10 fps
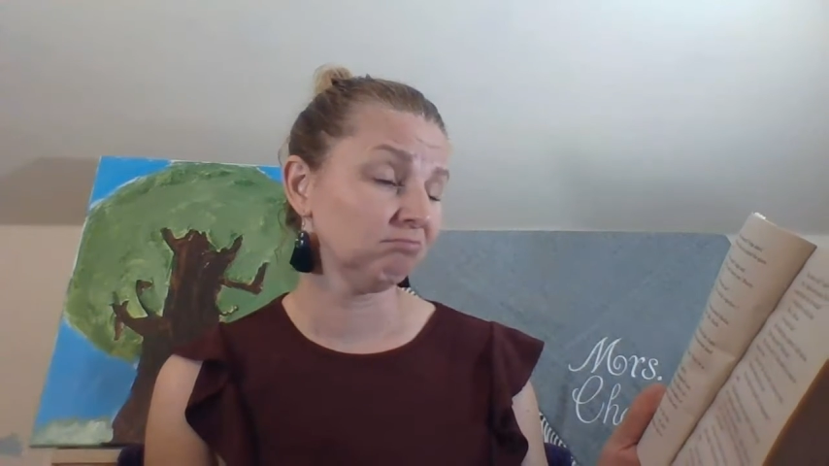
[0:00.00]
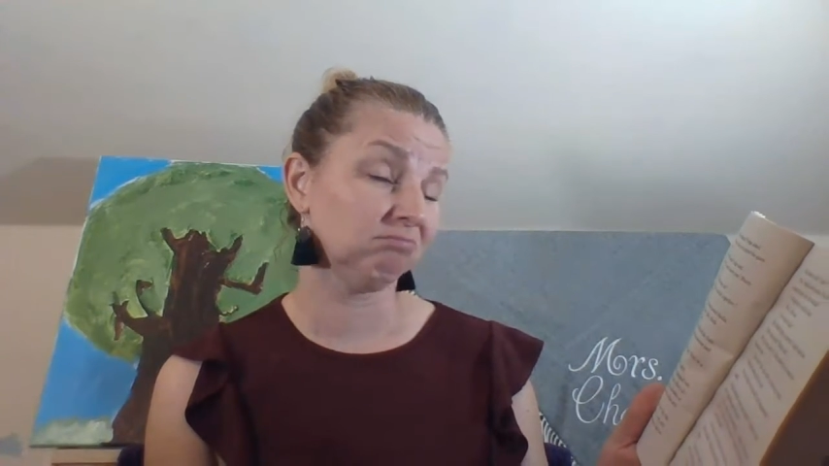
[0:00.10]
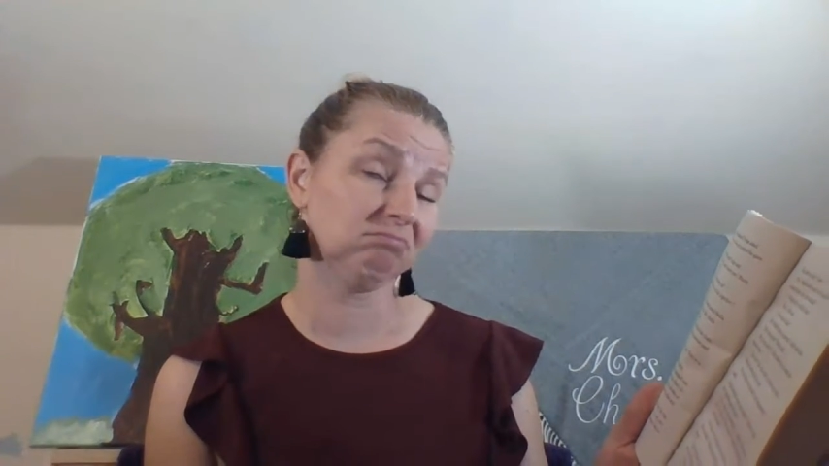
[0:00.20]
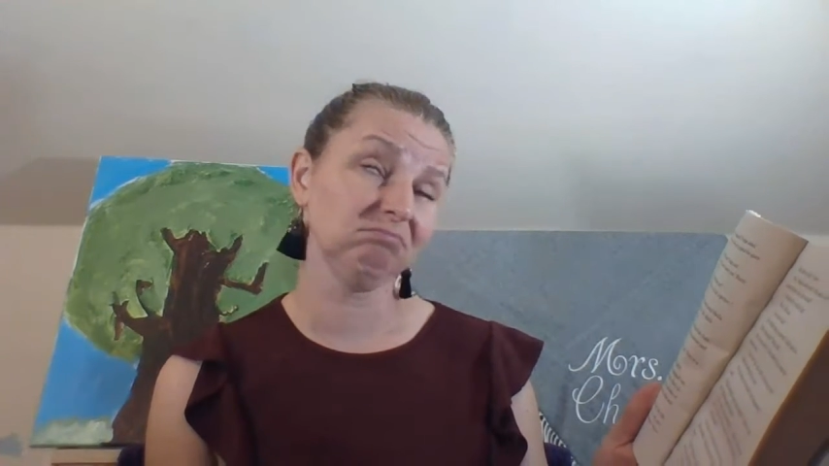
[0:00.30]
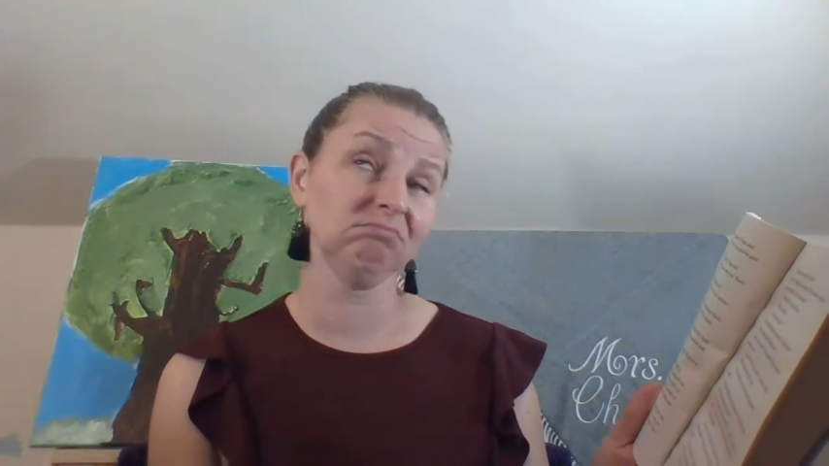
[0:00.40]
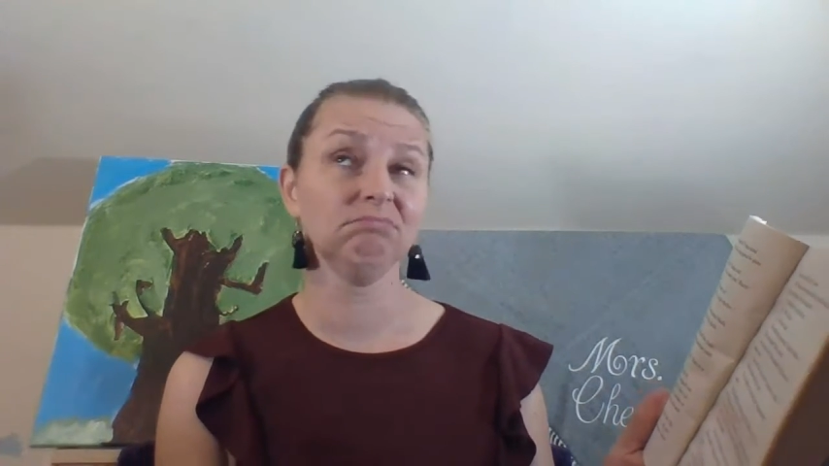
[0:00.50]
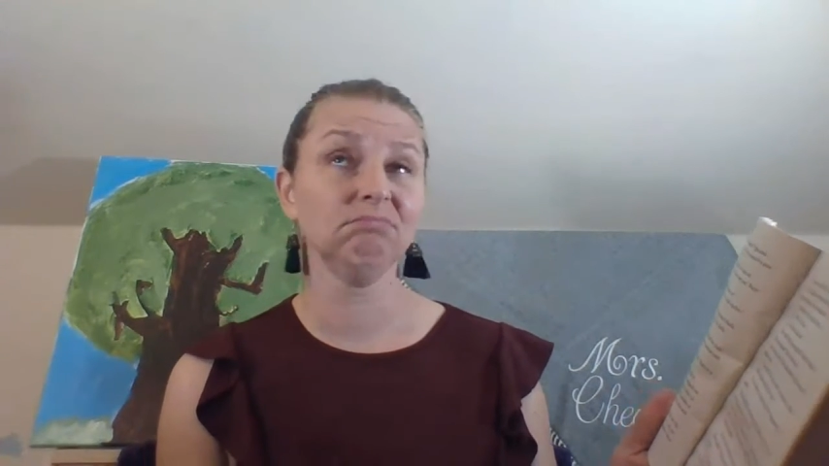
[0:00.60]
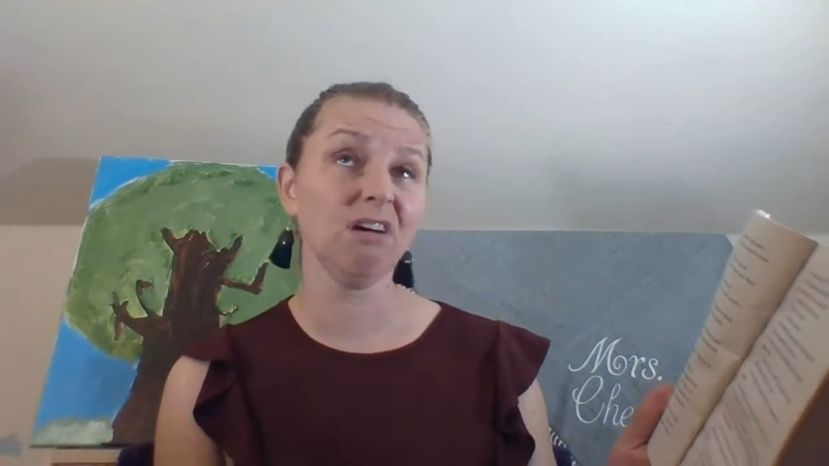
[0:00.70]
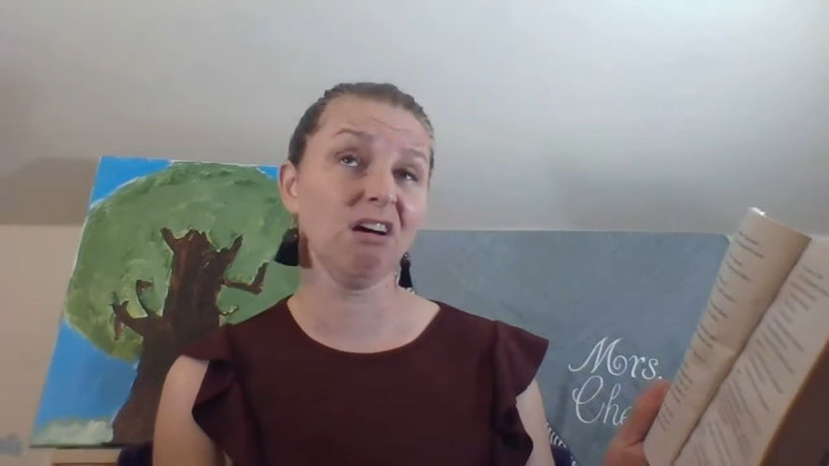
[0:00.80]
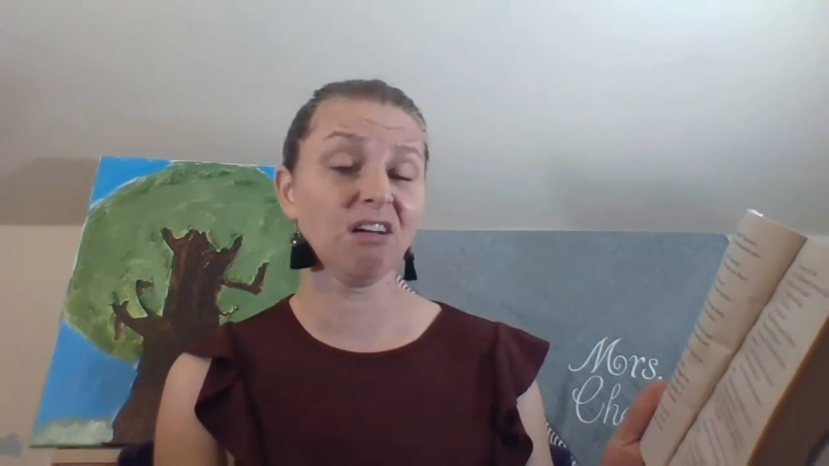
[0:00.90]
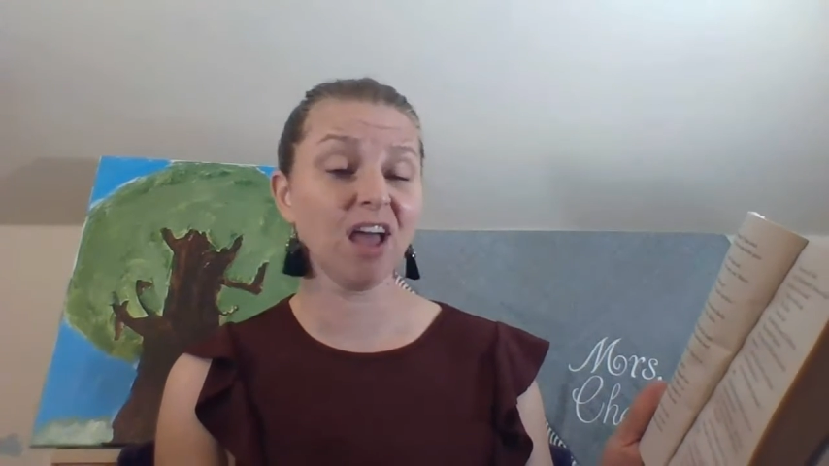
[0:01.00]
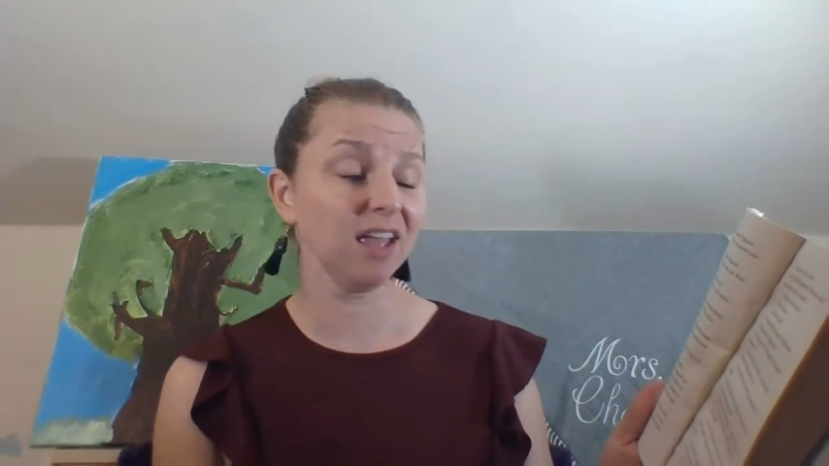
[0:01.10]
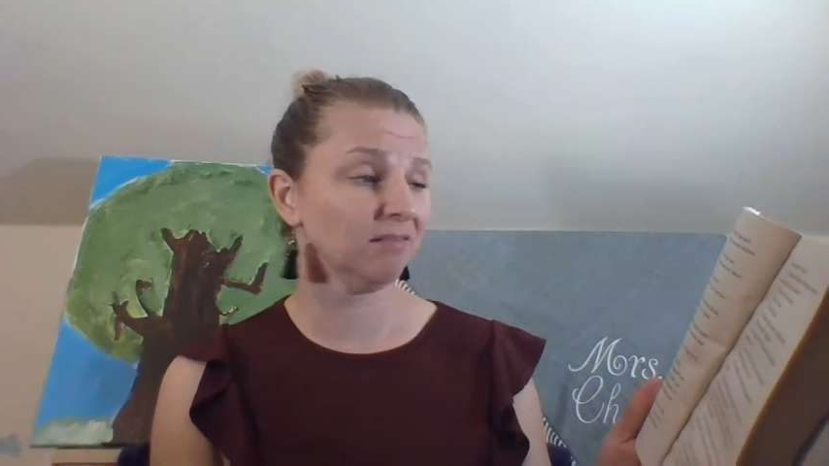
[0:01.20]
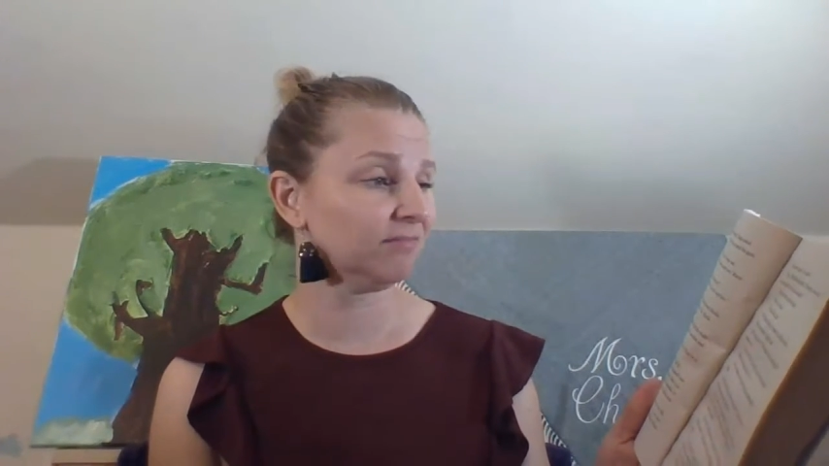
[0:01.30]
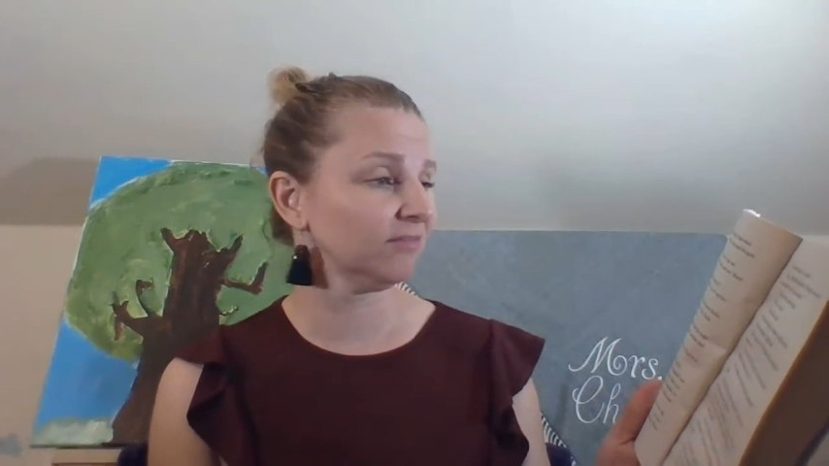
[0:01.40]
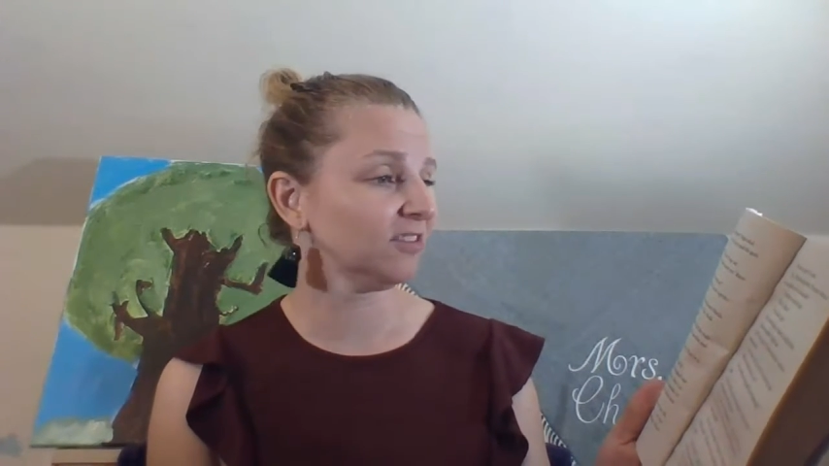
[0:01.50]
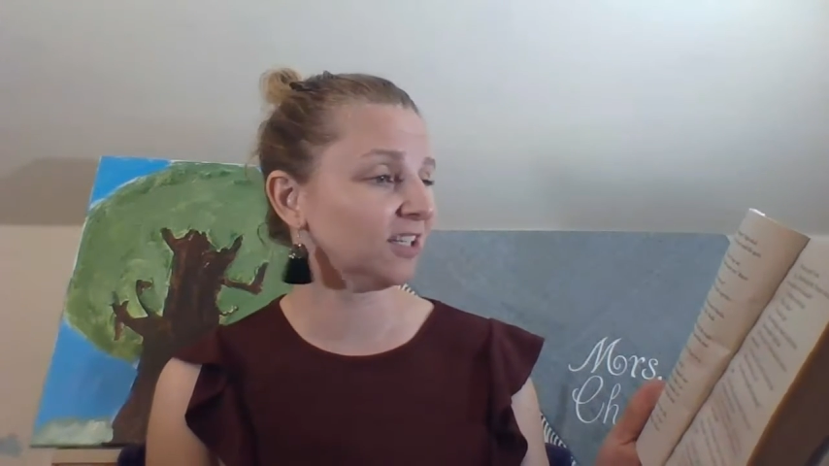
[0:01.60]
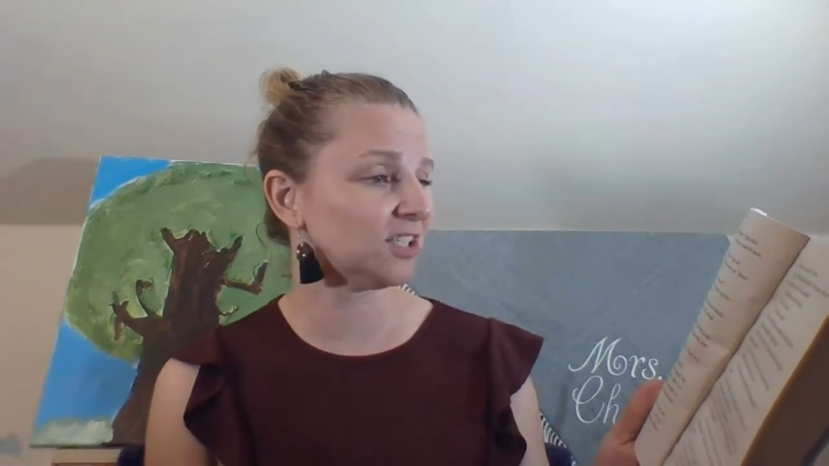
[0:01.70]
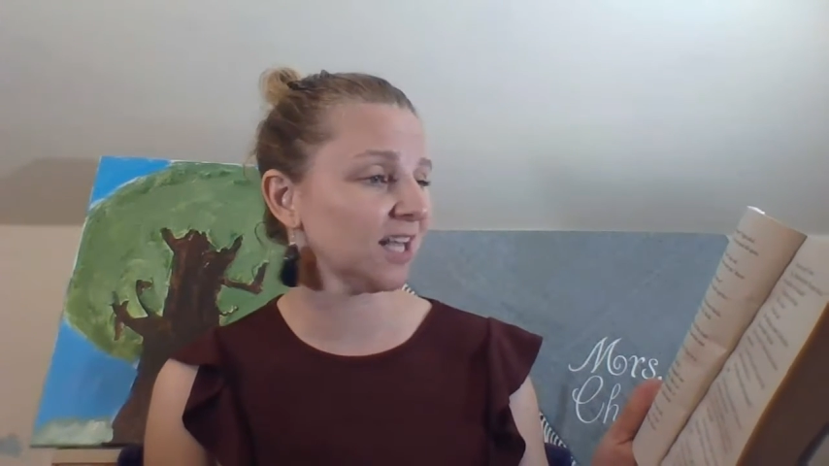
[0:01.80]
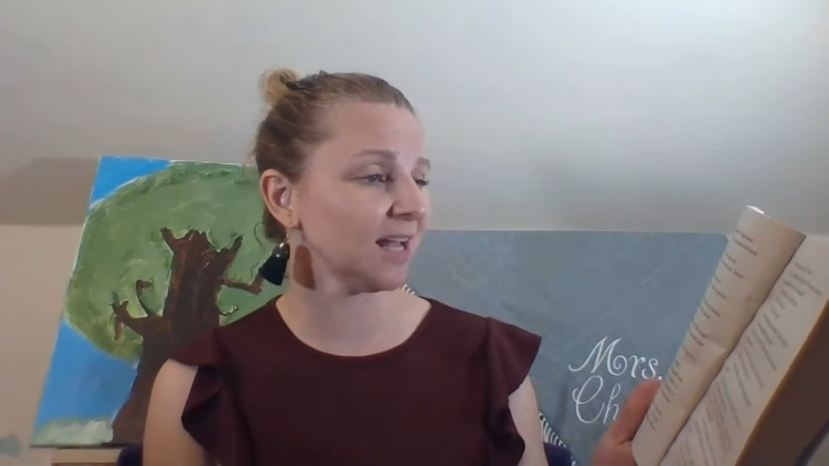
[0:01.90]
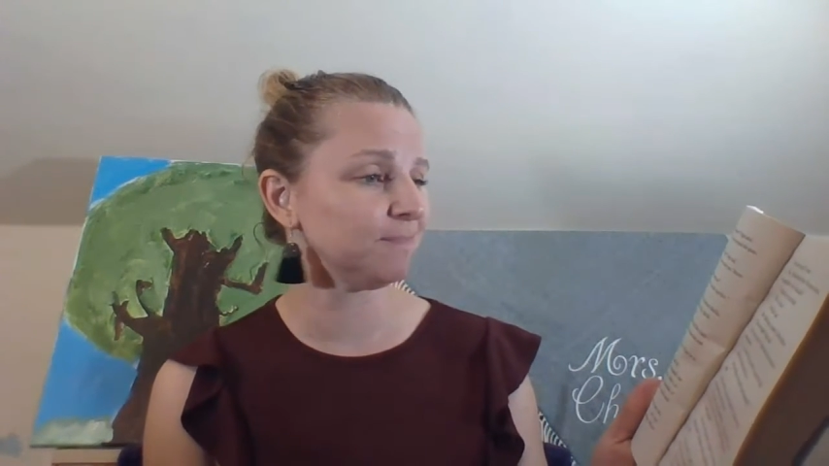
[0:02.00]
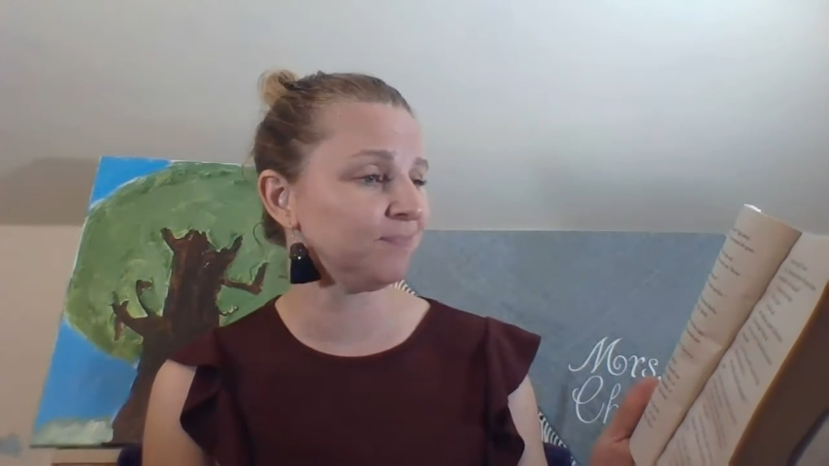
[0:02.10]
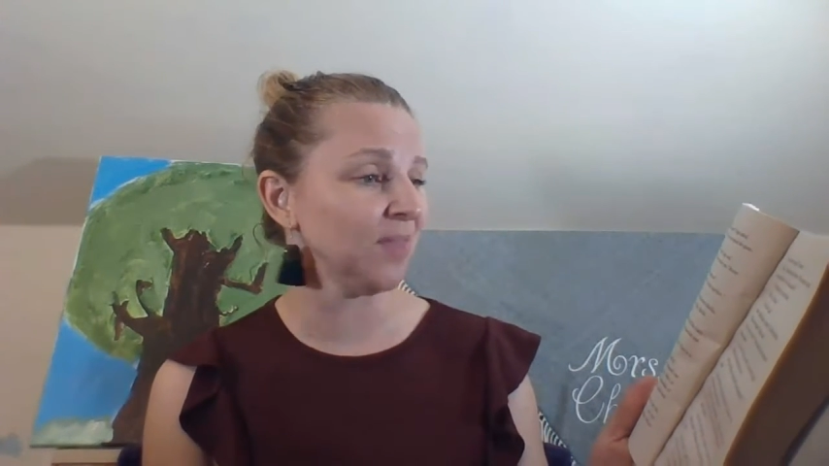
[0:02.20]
Okay, Fudge said.